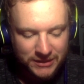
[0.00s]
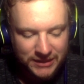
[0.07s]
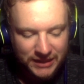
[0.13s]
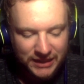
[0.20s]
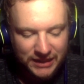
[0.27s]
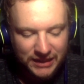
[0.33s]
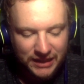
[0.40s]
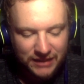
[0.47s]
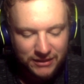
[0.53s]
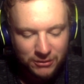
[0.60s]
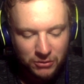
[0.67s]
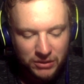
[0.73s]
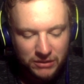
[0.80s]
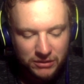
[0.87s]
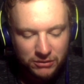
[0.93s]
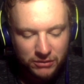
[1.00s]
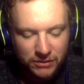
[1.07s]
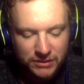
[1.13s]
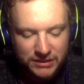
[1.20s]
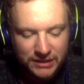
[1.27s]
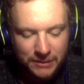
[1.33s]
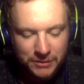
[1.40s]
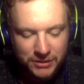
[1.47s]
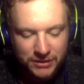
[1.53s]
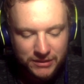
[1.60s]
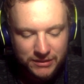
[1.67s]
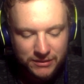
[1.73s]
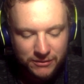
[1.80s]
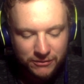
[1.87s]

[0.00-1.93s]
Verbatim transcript: I think he yeah three three receptions